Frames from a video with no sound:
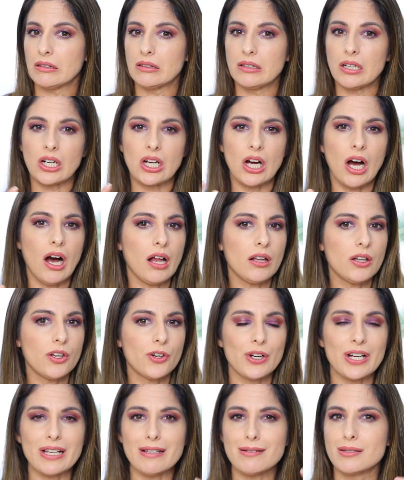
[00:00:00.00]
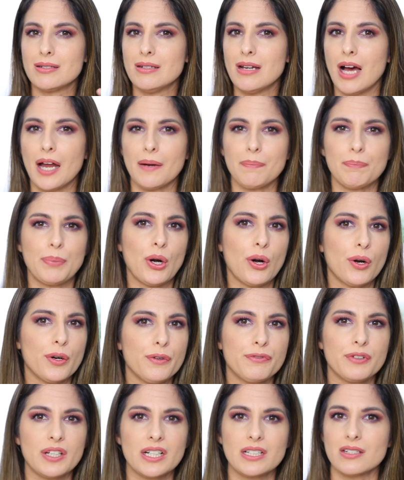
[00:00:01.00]
the color is not
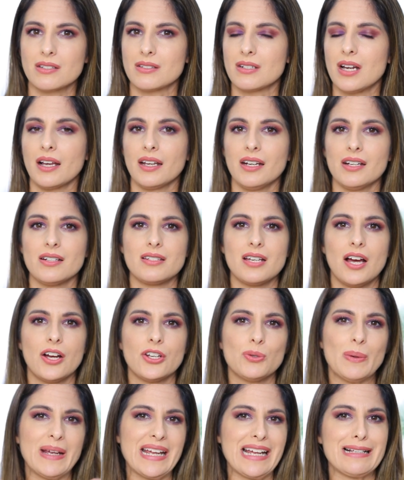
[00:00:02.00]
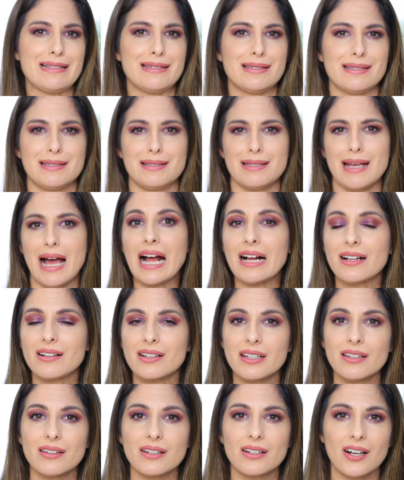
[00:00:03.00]
perfect. It's not gonna tell you
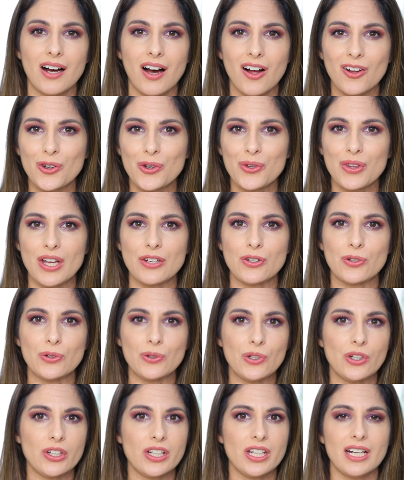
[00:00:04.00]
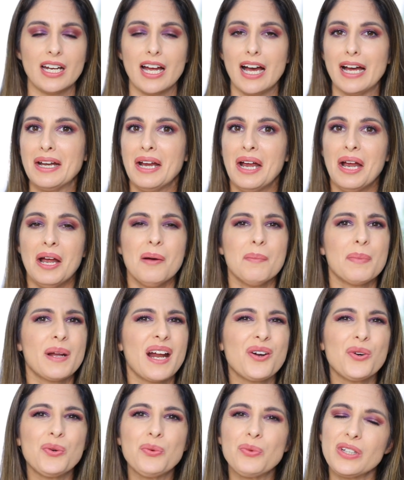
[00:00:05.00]
exactly the color that you're looking at, but
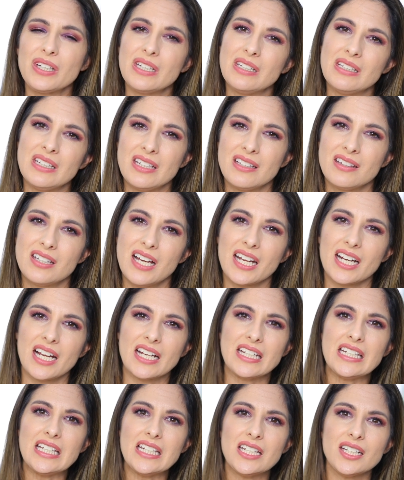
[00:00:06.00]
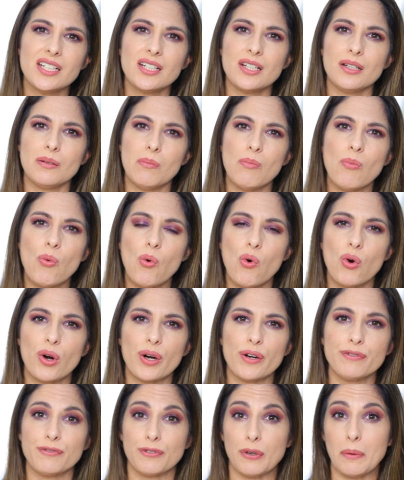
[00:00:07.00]
I don't really need that. I needed it
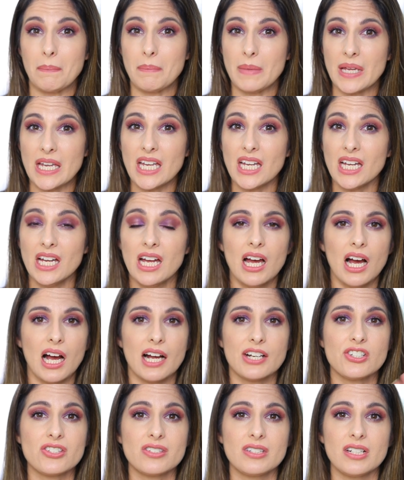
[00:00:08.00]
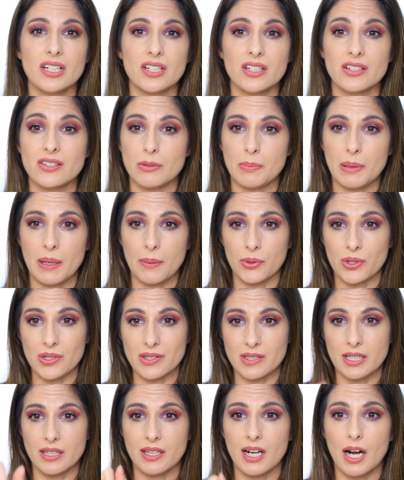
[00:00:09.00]
more for me. I just needed to be able to
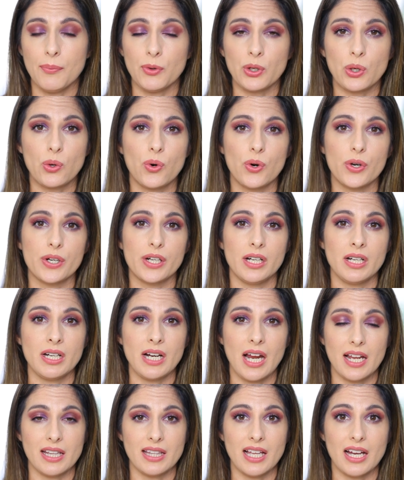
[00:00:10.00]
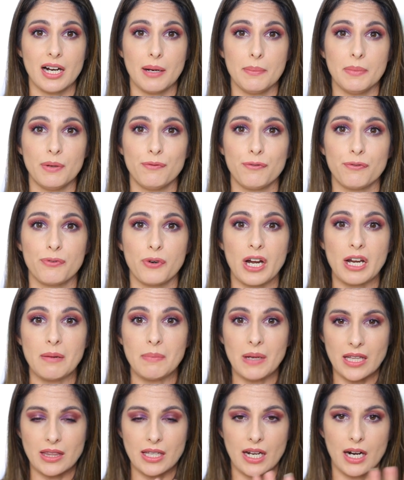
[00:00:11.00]
see that I'm recording and that I'm in frame
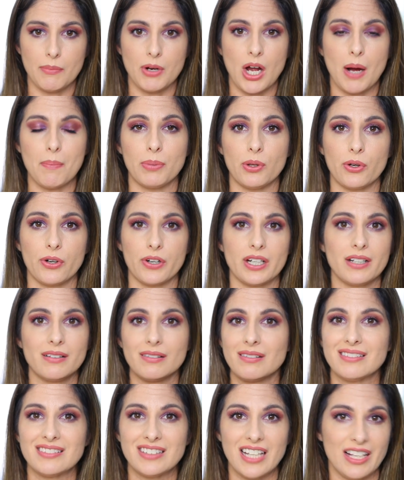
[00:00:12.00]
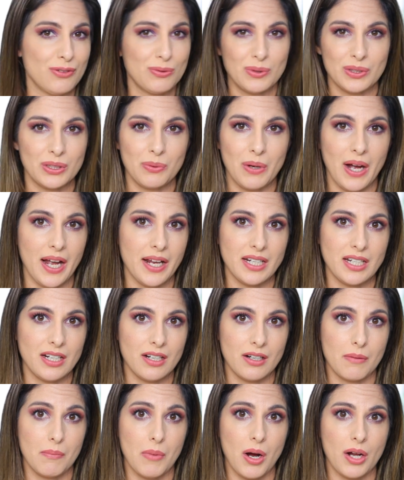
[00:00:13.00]
and that I'm not blurry. That's really why I
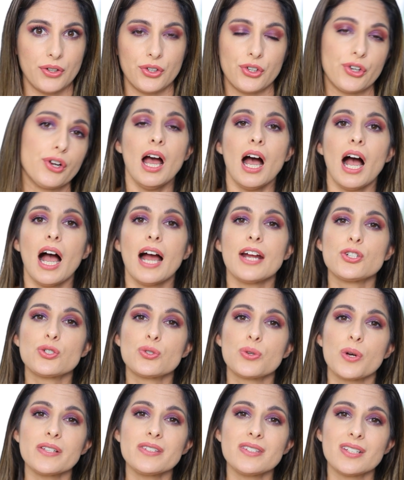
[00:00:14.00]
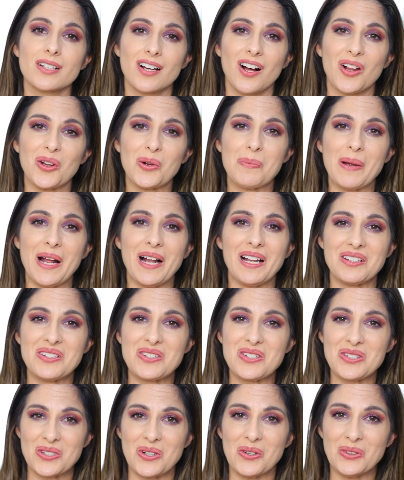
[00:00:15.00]
needed a monitor. I trust the color
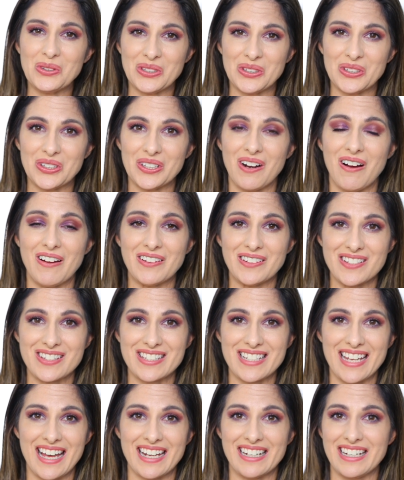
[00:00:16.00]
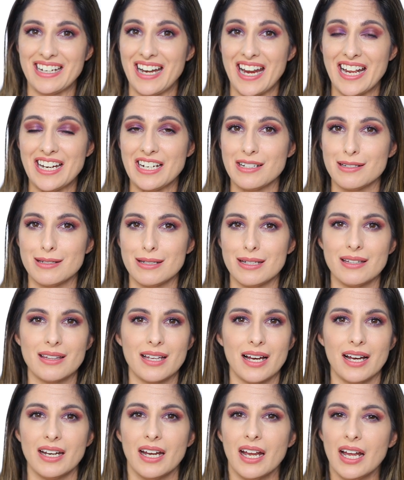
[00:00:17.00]
balance so good on this Canon 80D
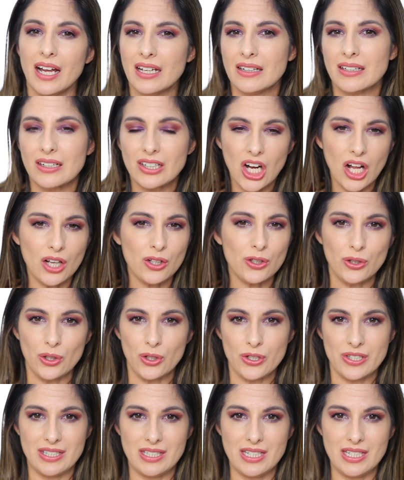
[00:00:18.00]
that the color looks